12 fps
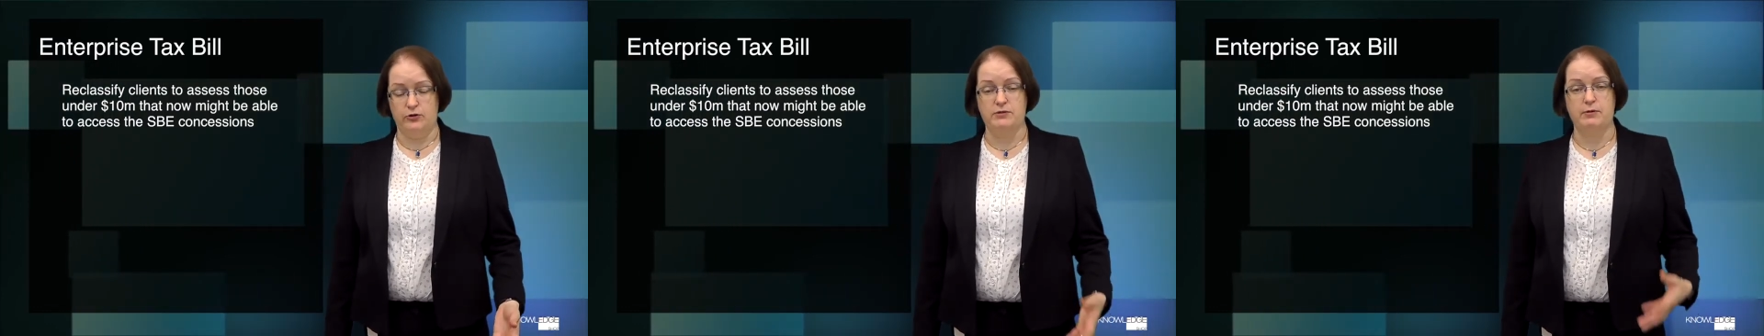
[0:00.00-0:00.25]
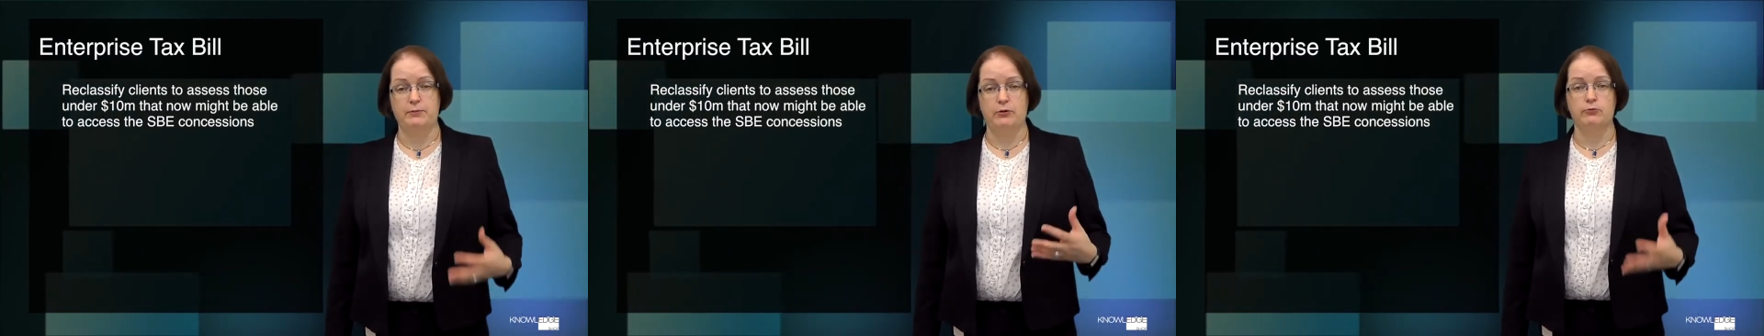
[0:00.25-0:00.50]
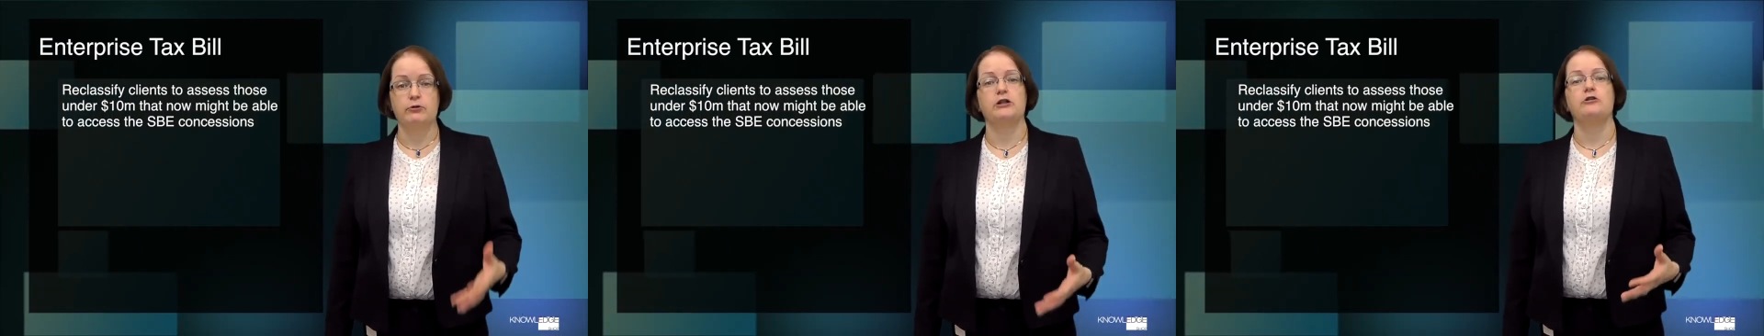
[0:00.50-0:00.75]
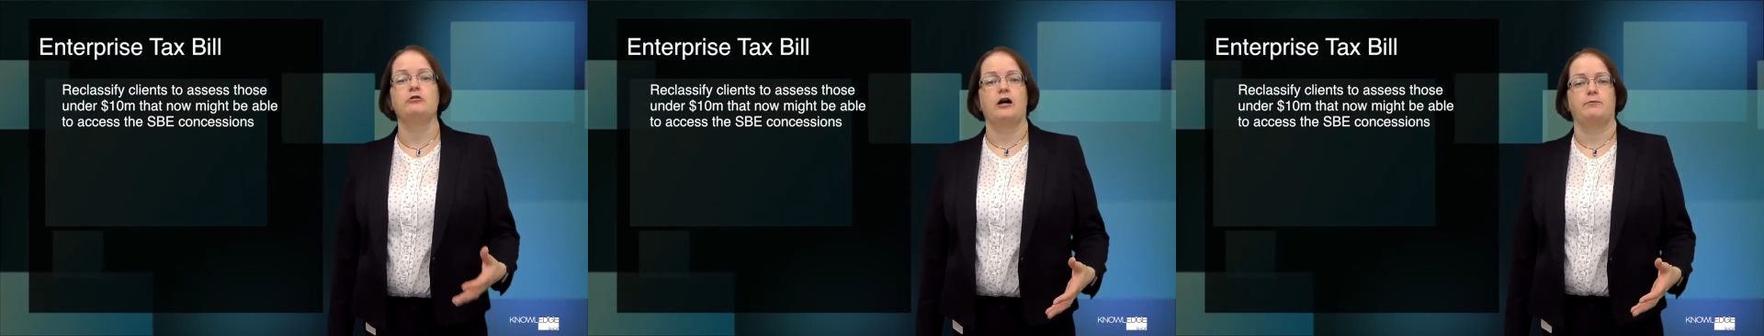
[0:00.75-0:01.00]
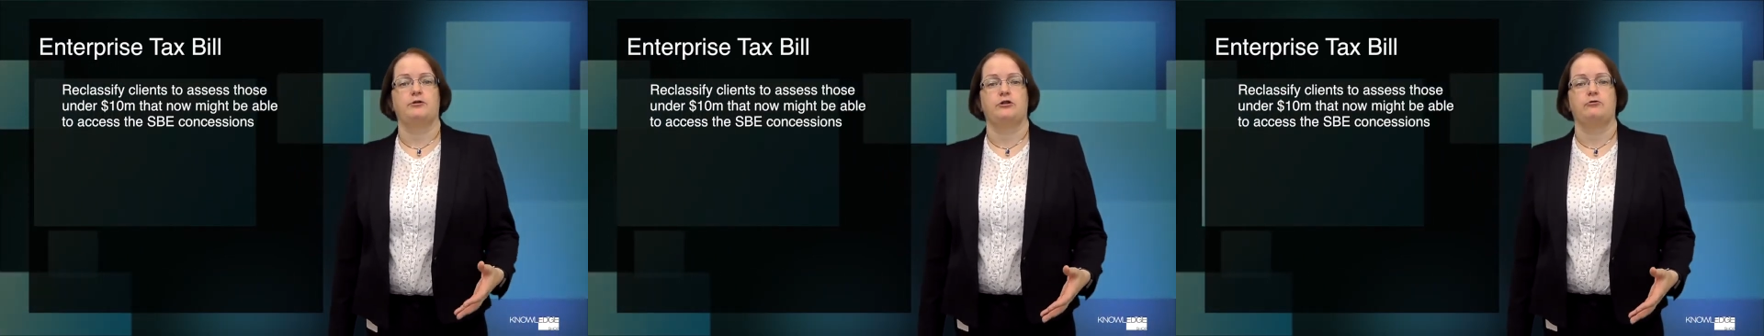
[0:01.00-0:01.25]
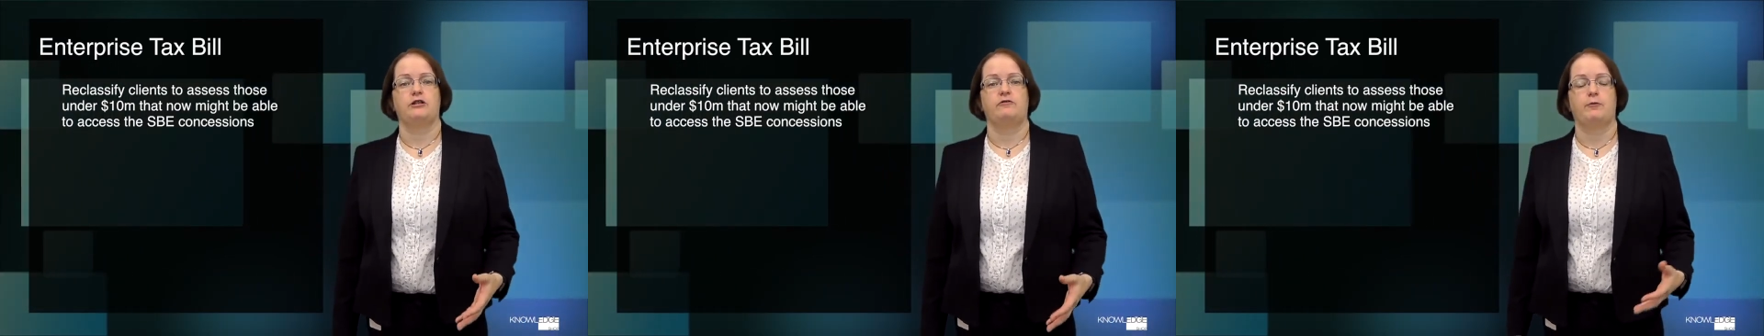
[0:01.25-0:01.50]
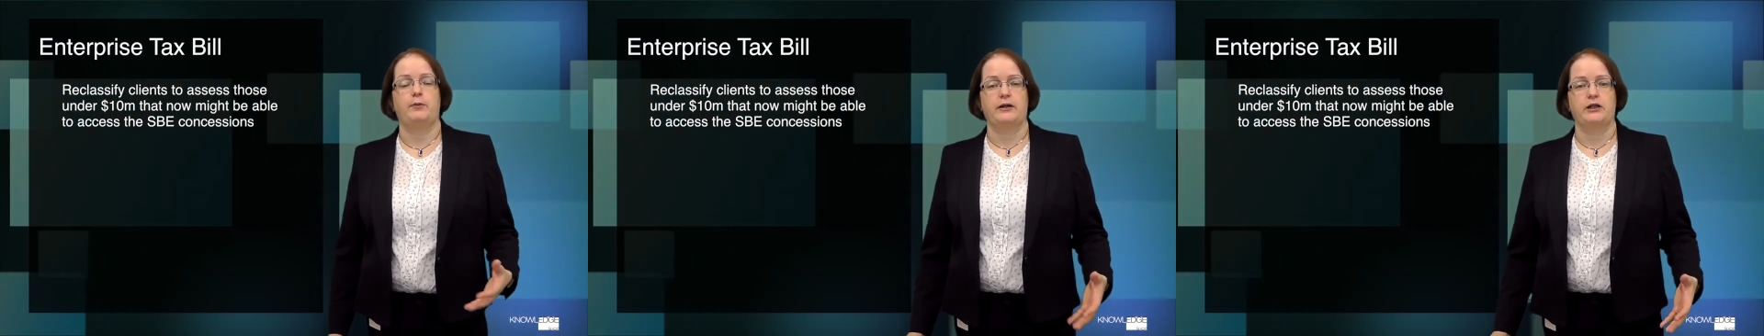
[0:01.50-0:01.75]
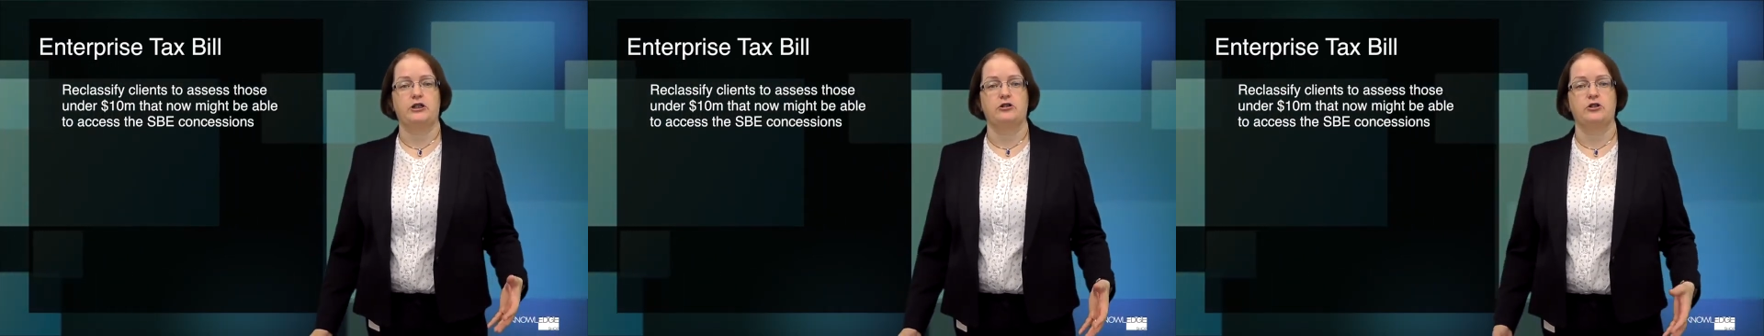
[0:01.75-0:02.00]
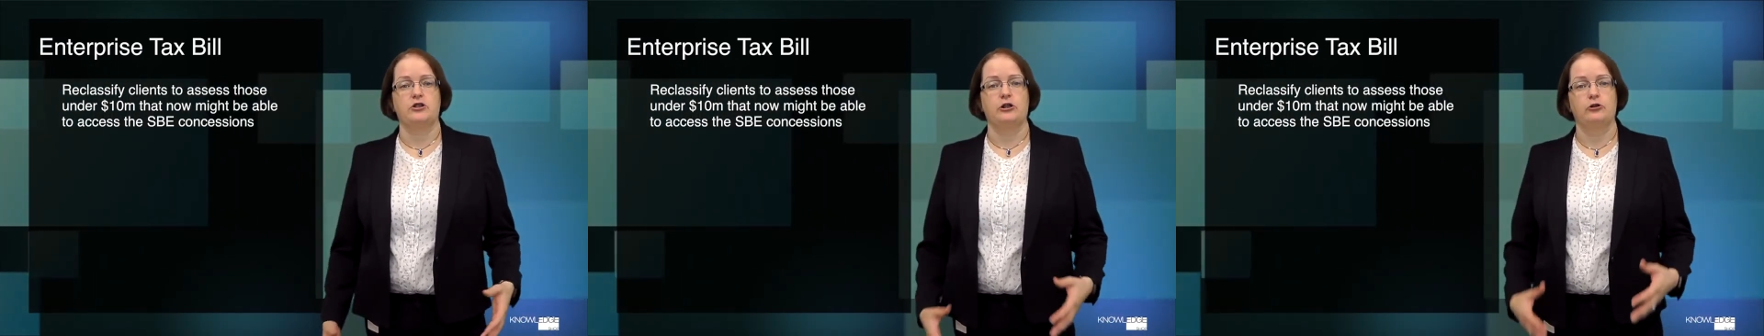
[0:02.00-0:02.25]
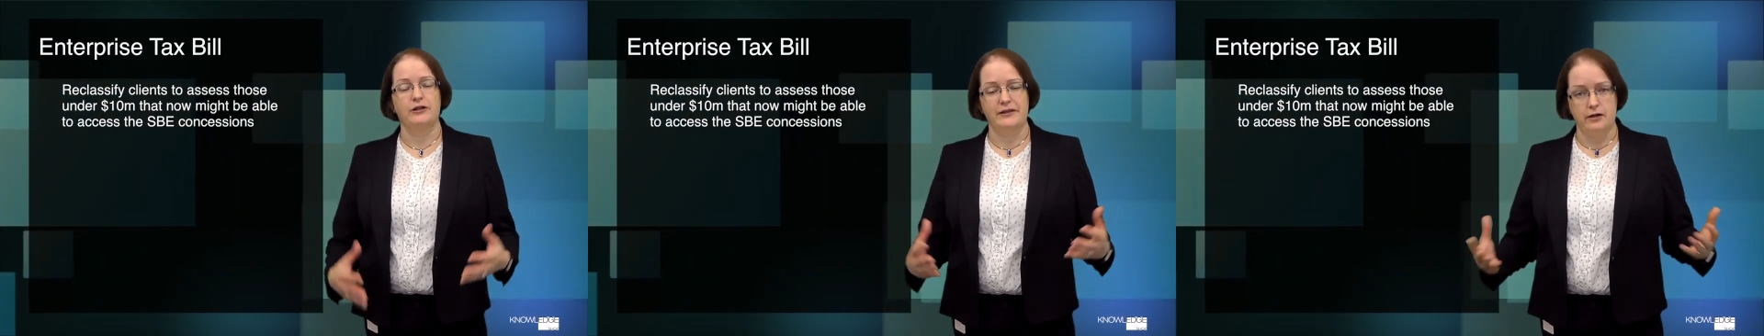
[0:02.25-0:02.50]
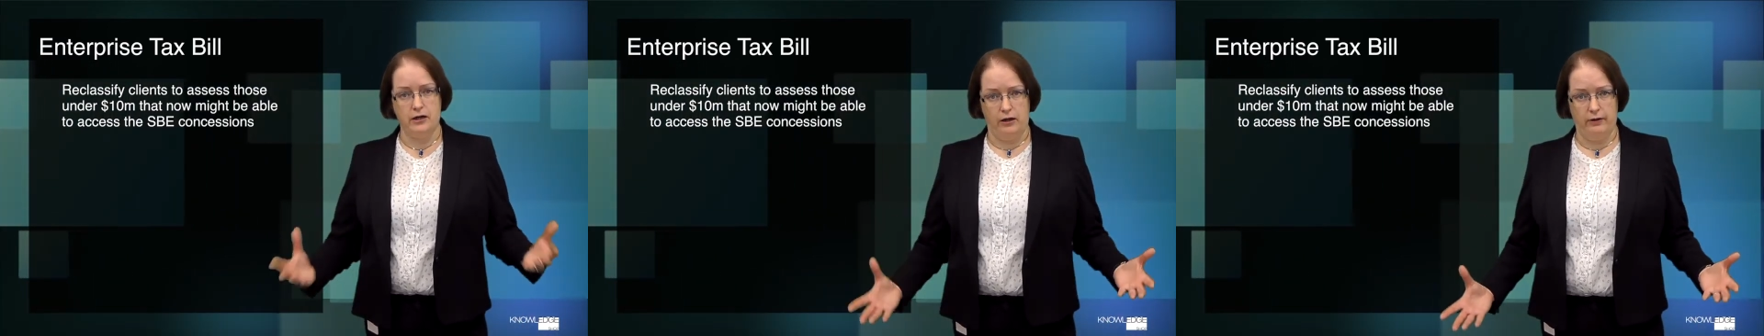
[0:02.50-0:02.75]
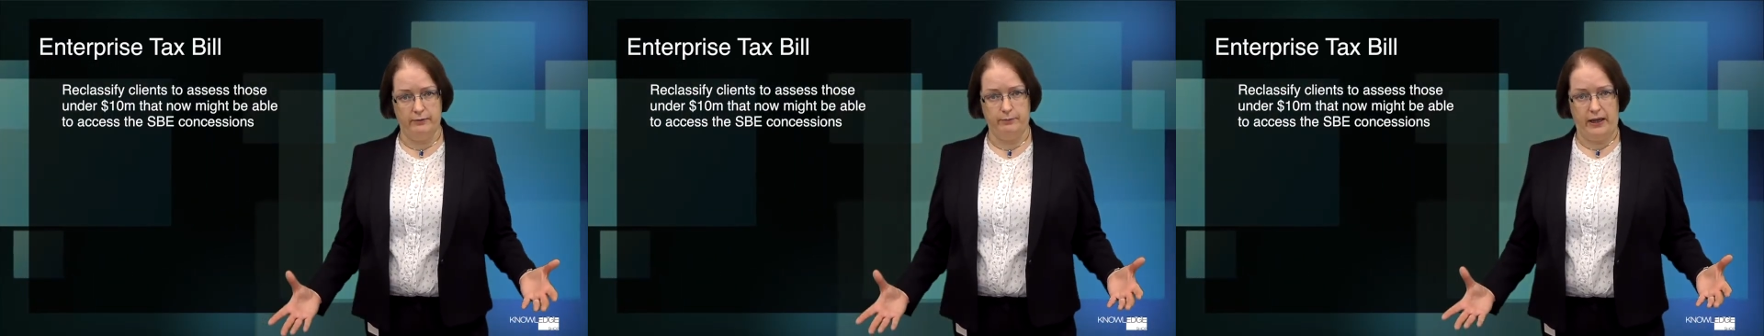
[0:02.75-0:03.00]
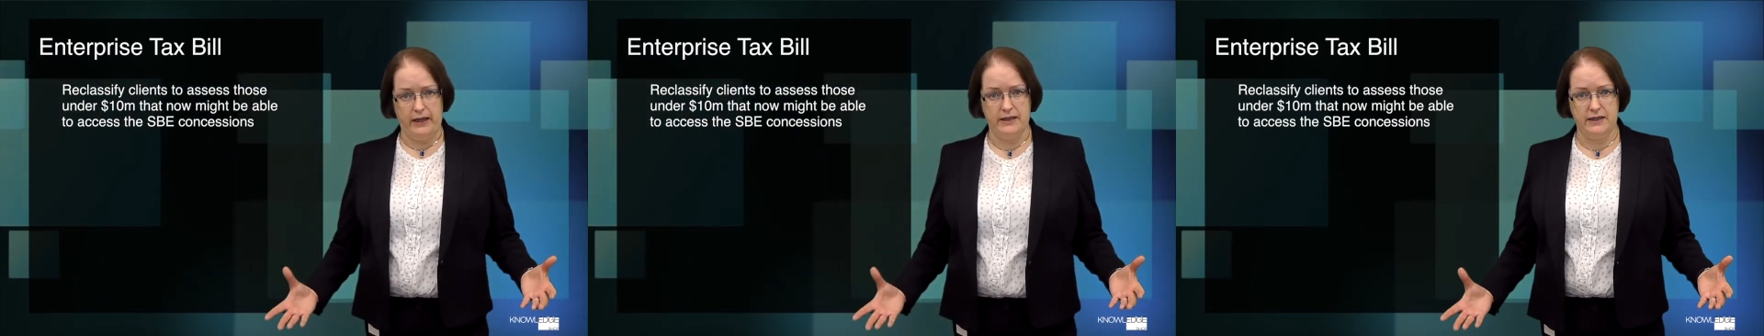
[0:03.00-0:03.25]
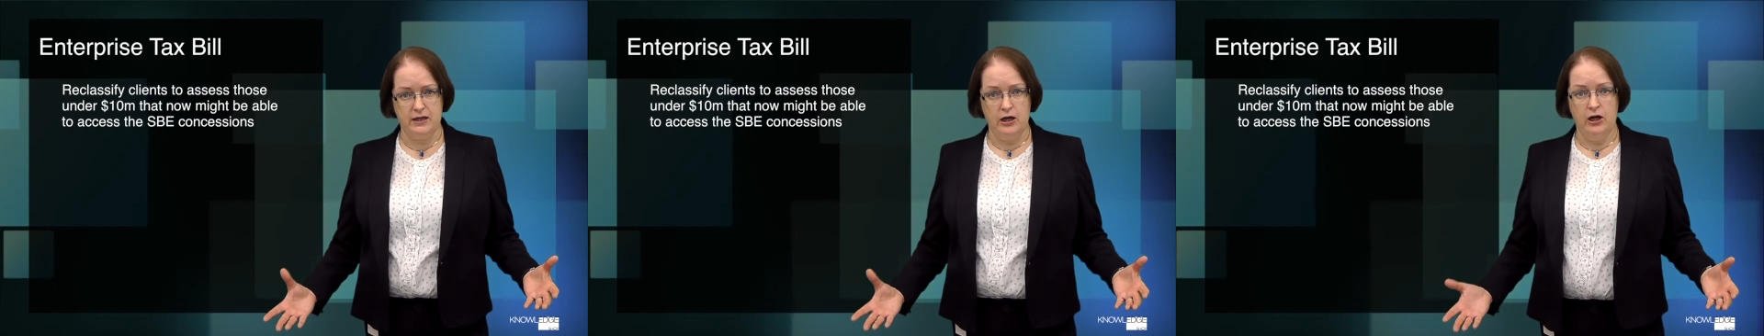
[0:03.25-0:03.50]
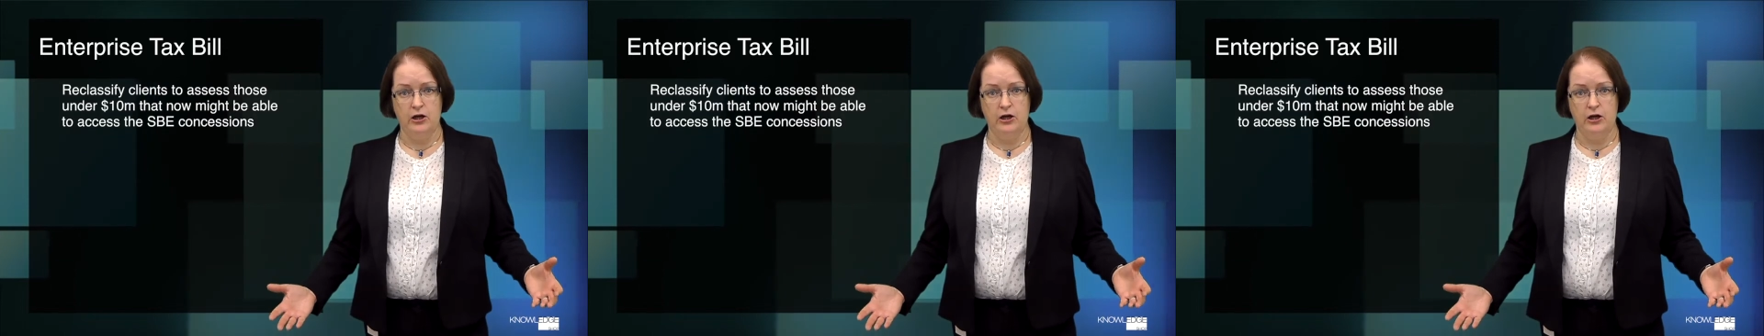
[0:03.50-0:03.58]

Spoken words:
this might be a really good opportunity for practitioners to look at their client base,